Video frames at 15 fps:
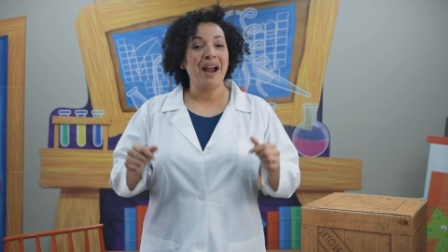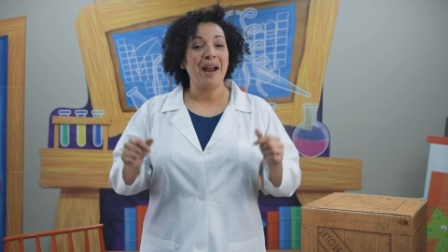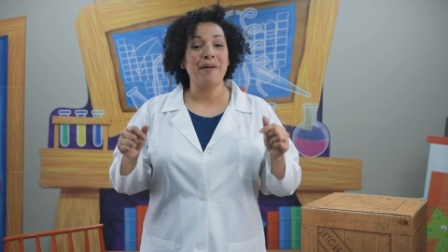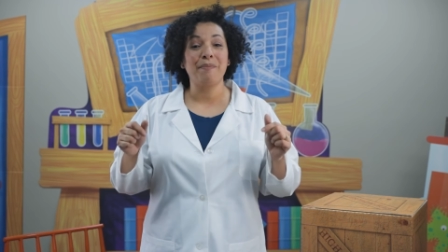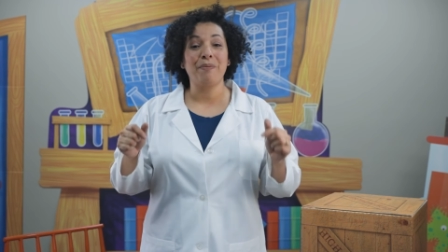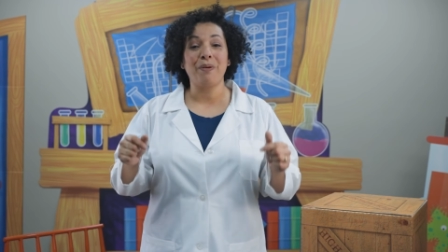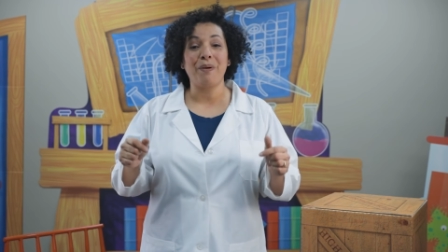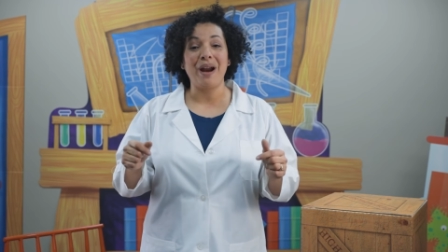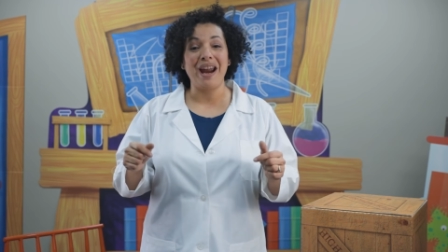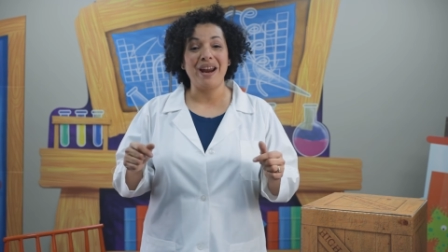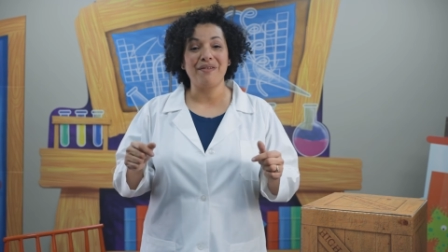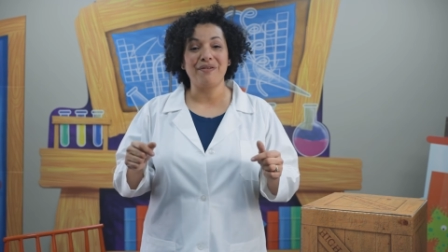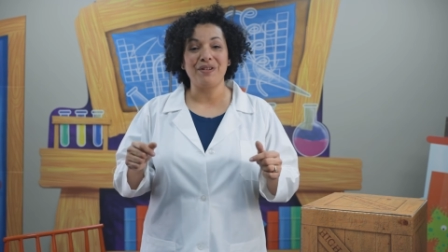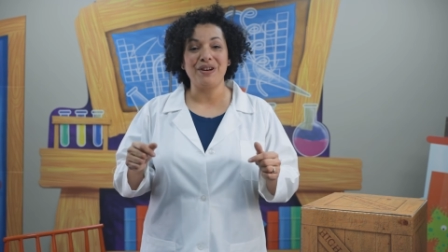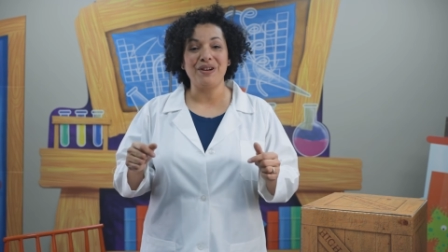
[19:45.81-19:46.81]
I'm
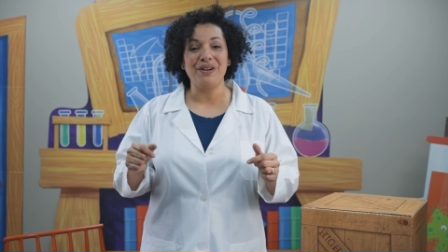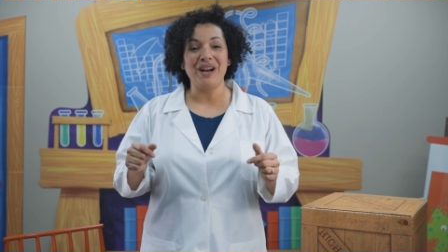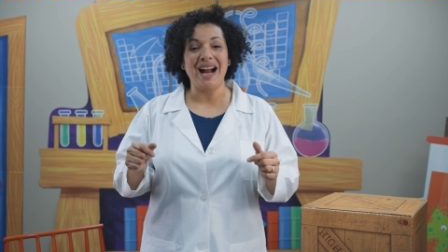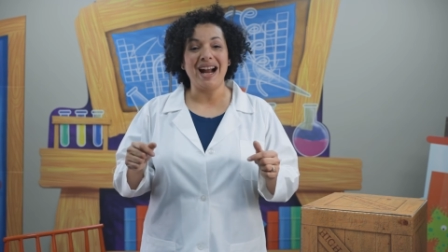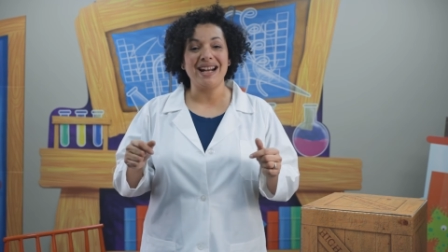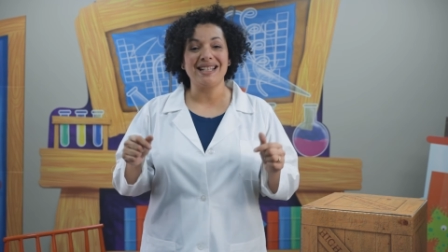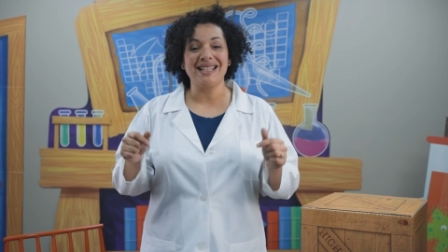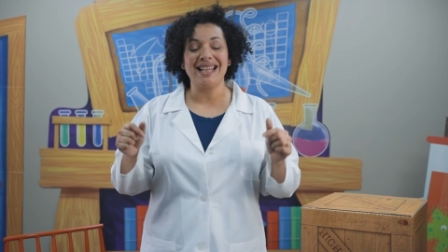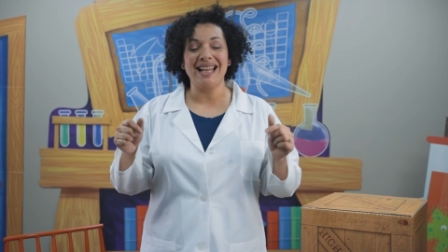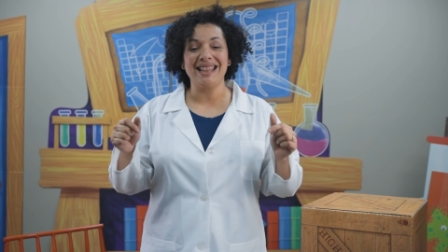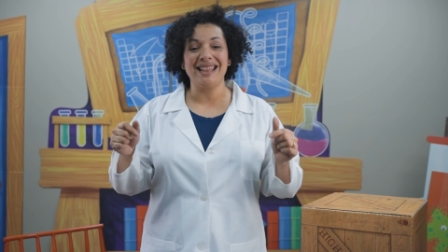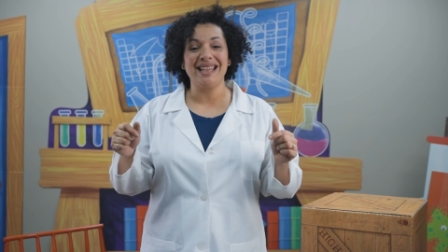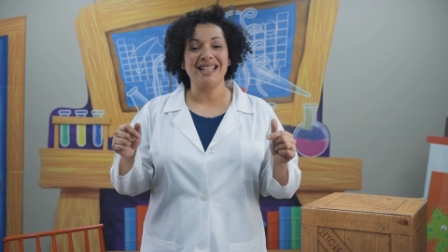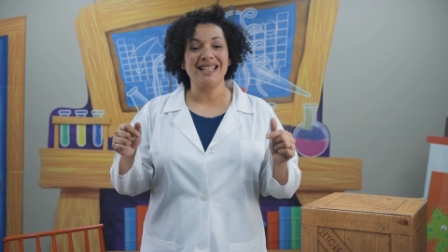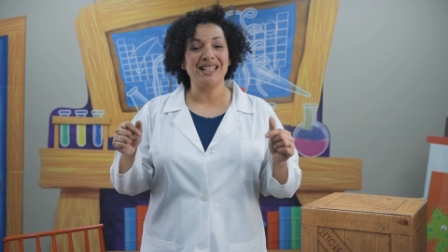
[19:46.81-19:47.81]
praying for you guys
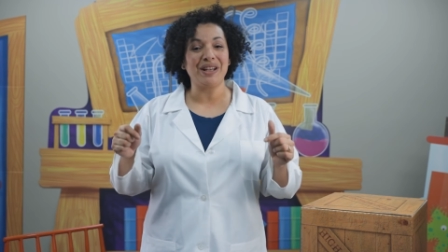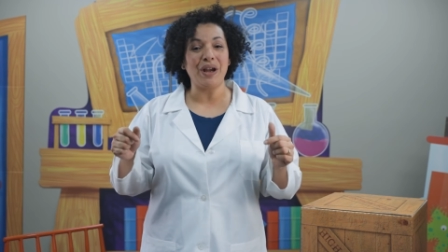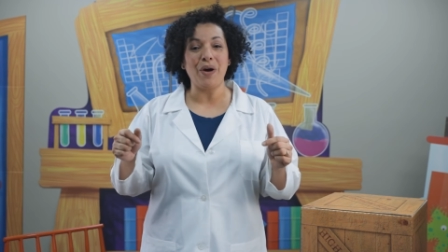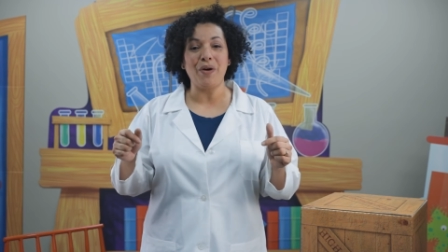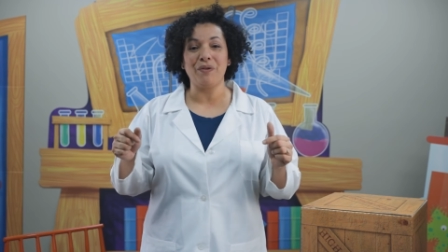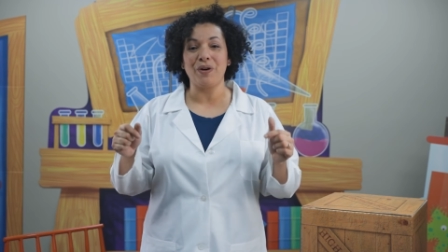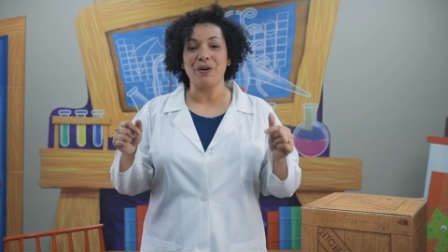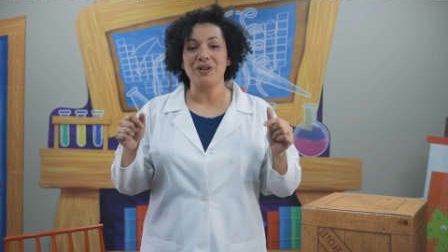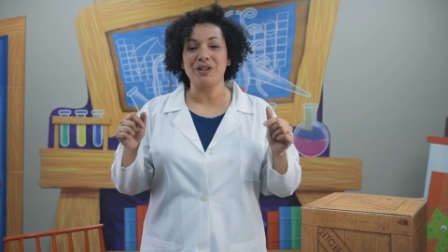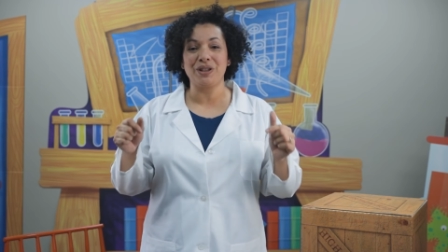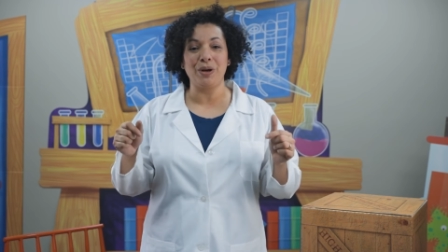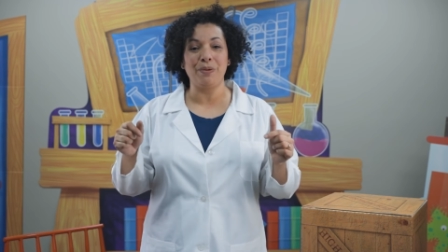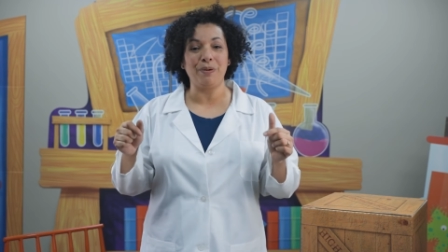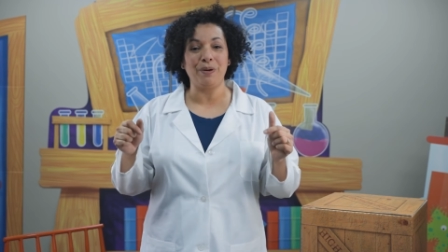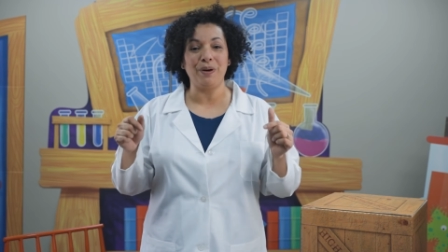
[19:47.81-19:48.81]
that this is over
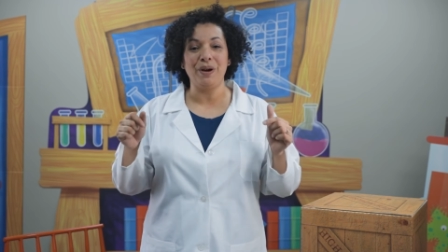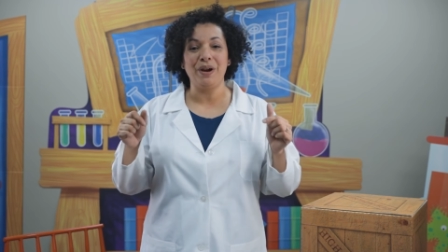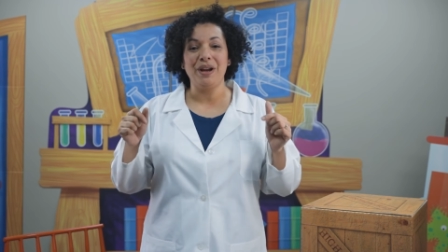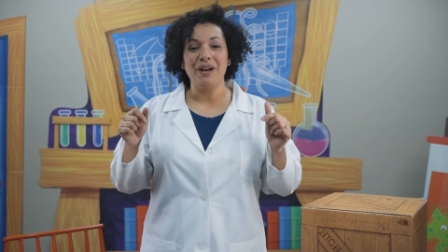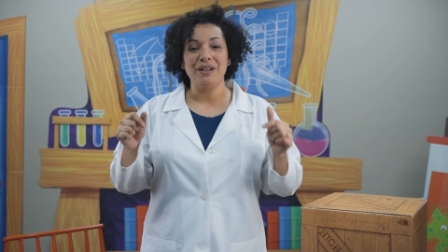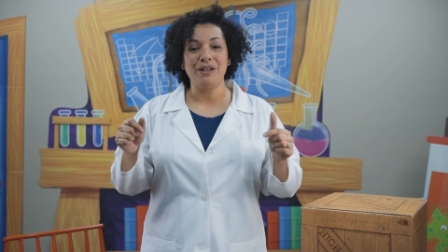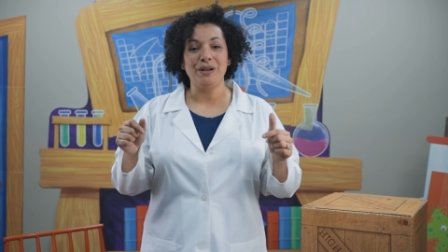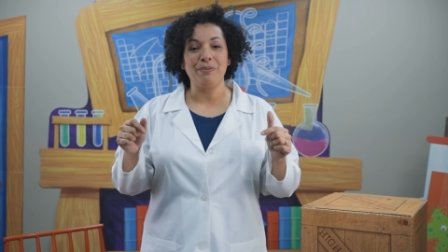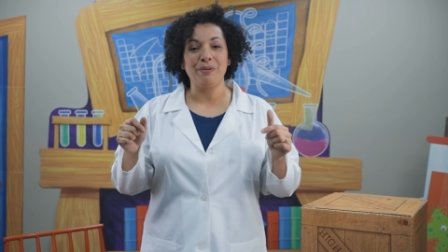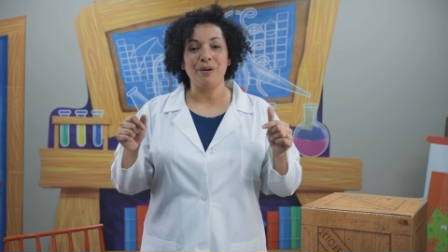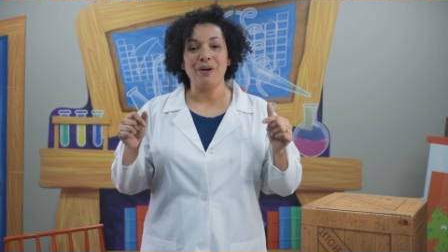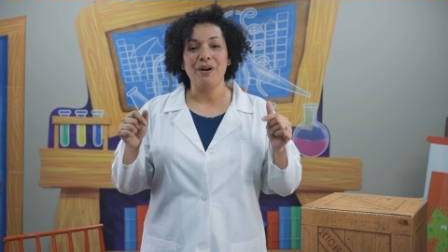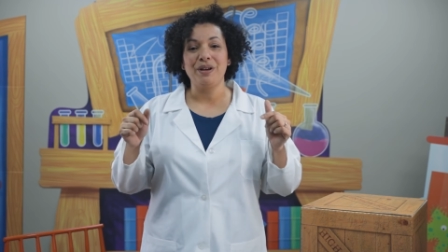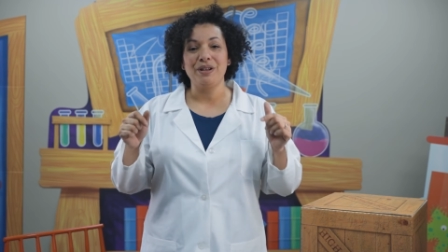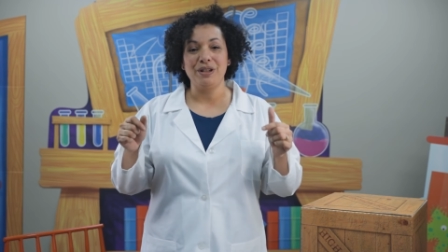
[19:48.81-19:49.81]
super
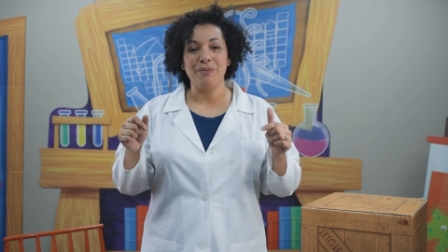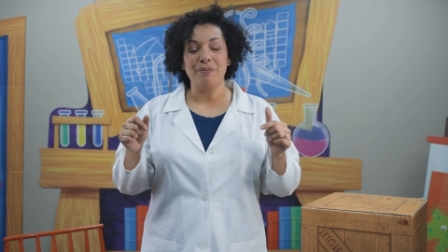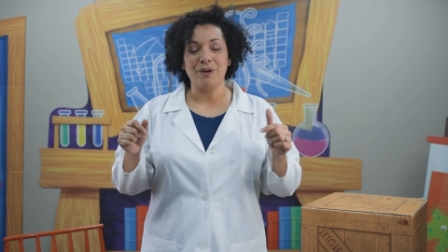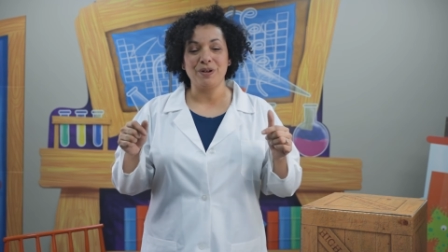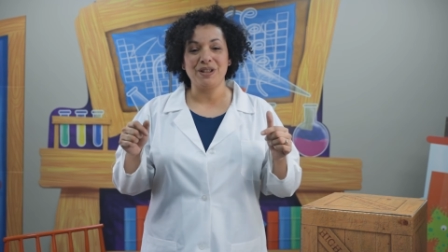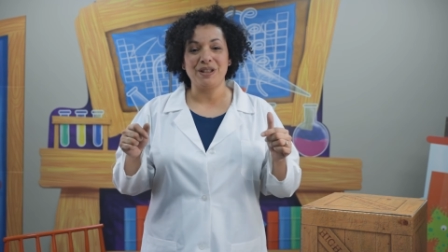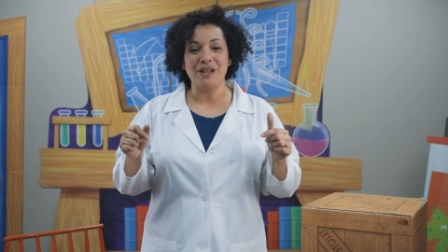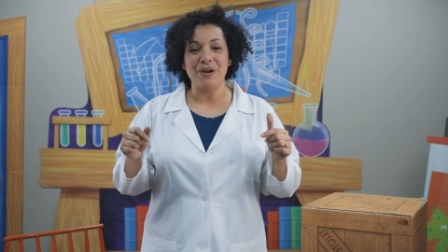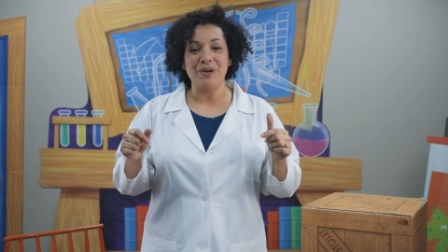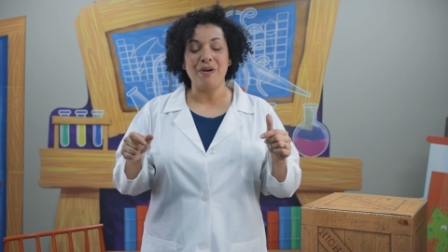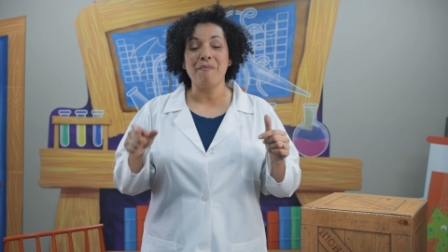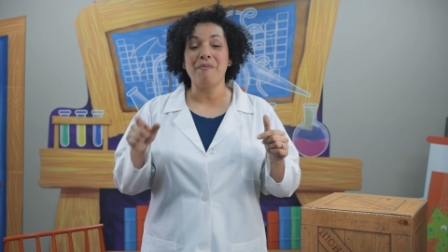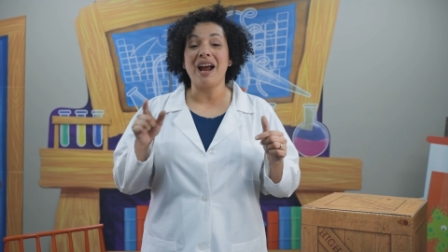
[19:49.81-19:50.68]
duper duper soon.